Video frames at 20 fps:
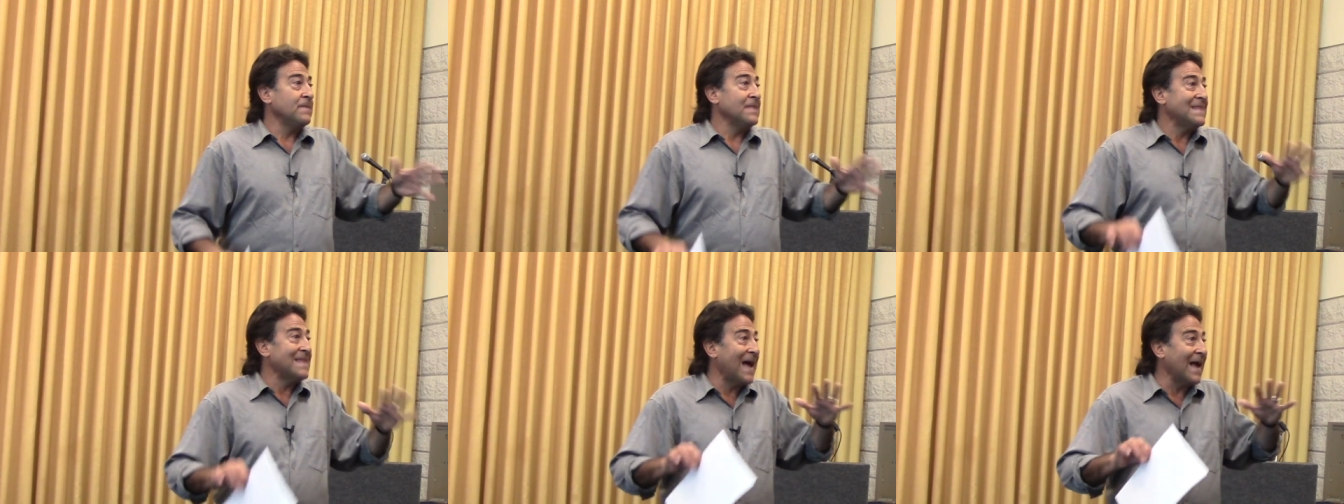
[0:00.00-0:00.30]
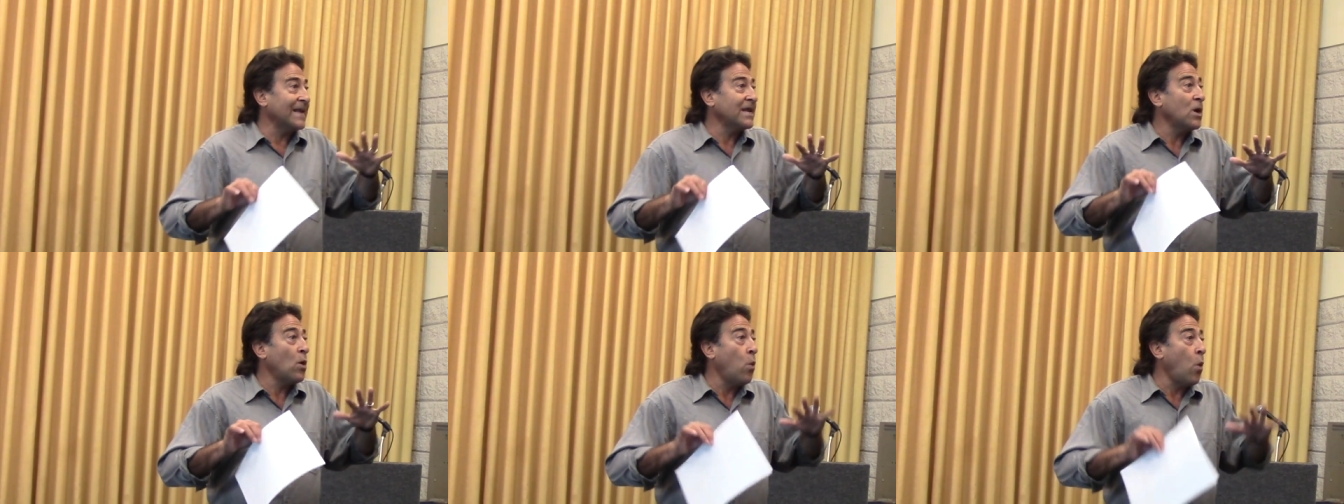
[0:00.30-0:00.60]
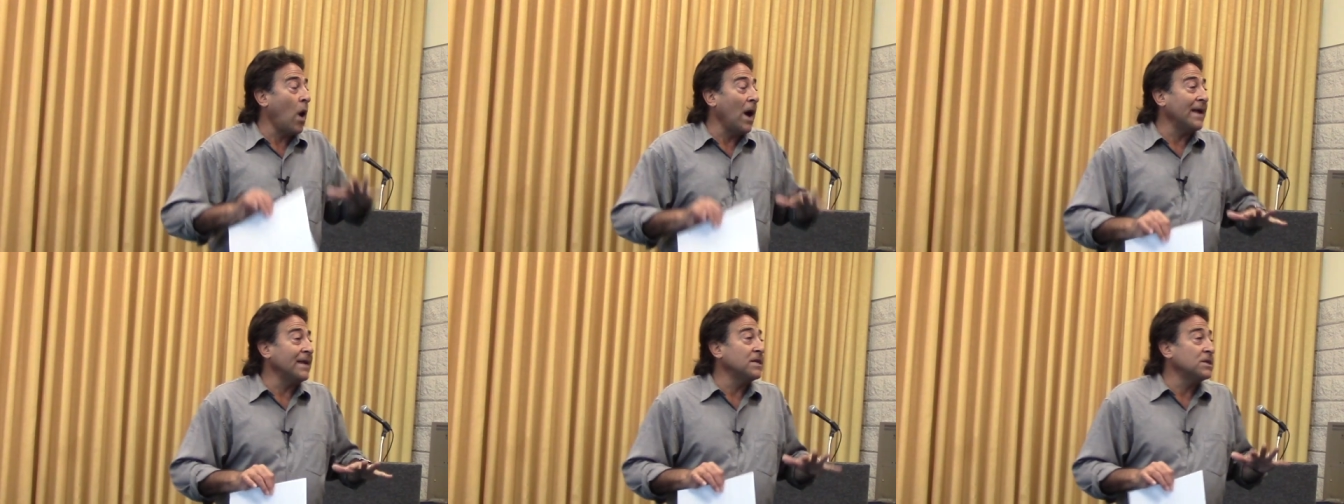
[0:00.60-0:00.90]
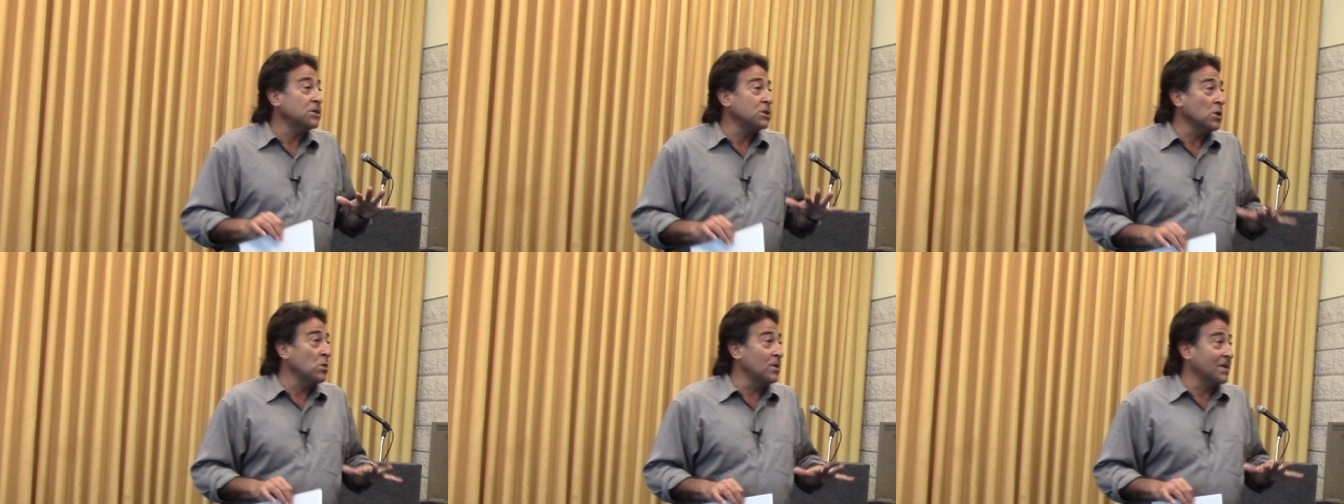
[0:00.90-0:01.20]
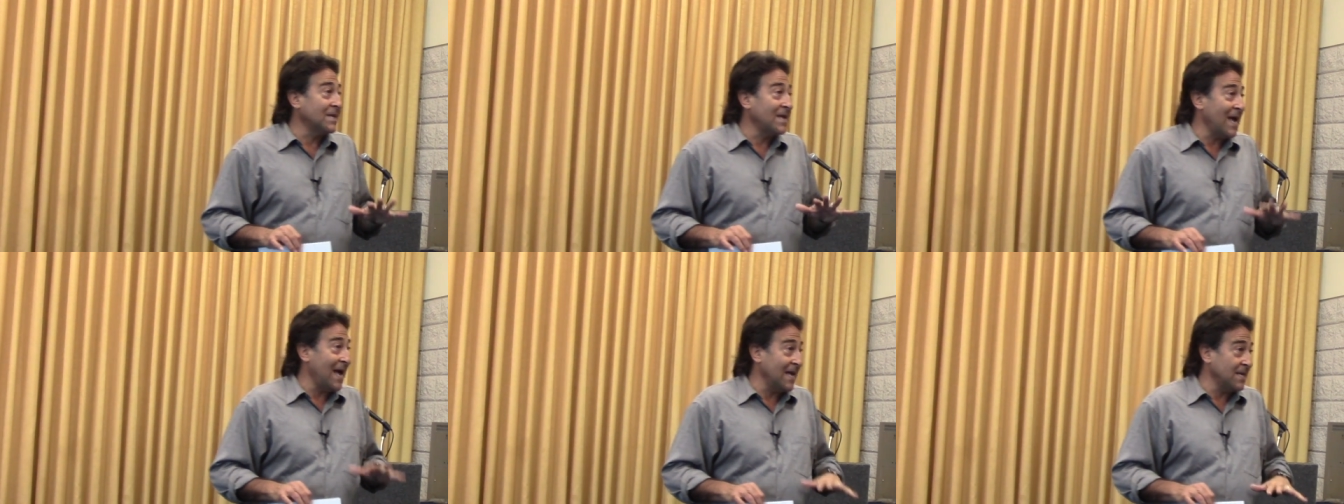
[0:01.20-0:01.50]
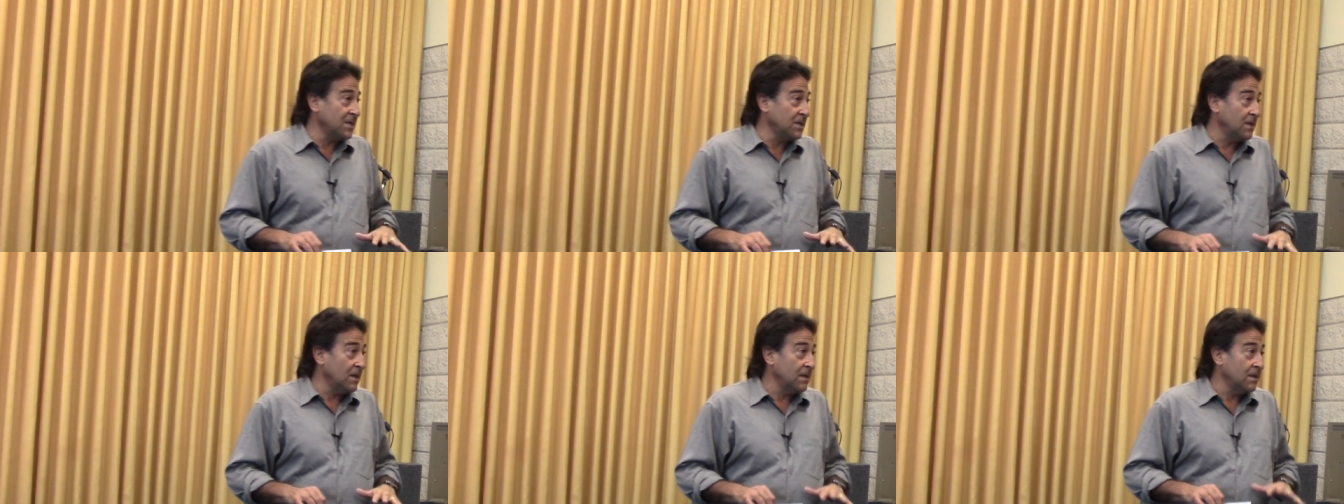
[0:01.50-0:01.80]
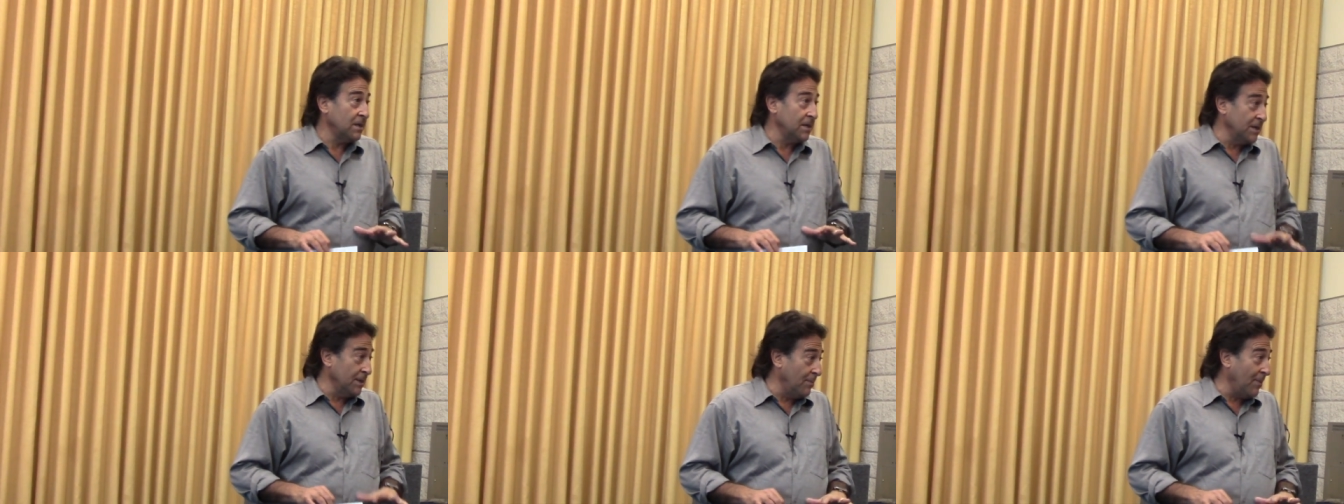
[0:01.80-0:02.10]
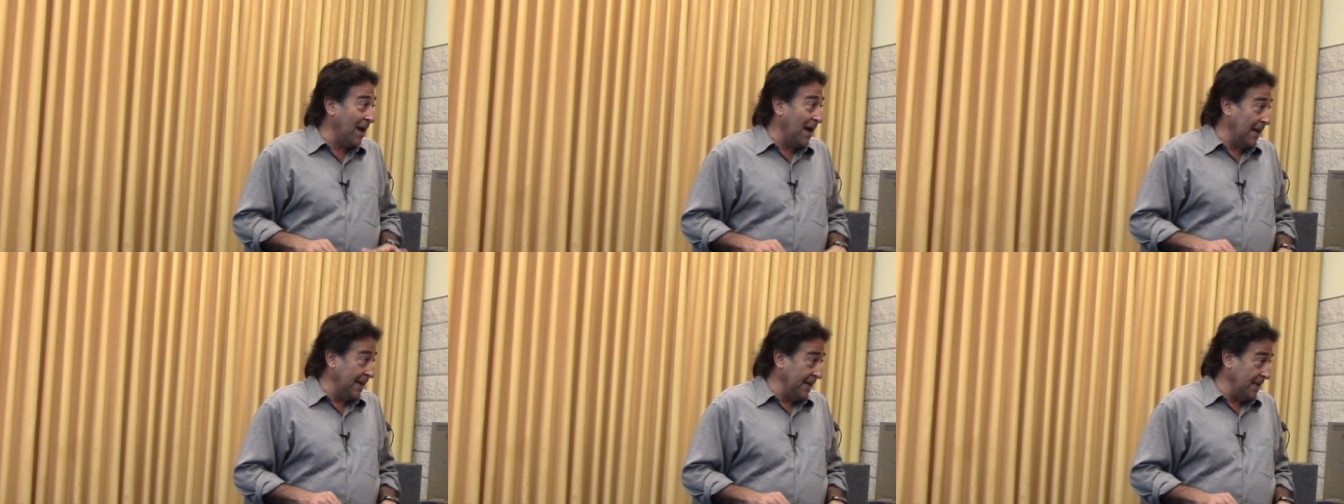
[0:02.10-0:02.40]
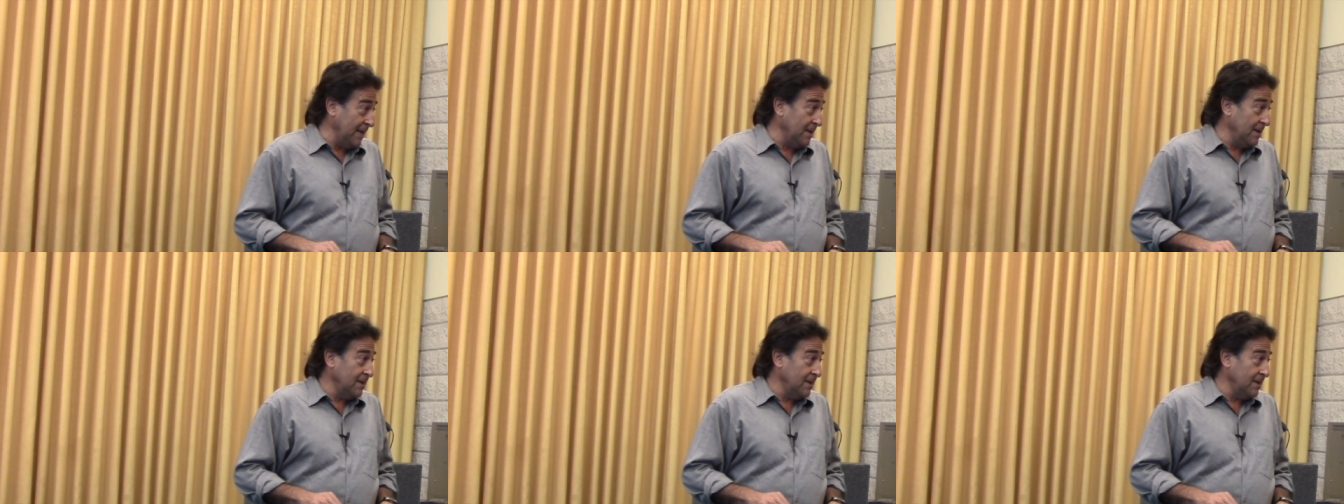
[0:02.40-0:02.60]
not quite so attached to the body.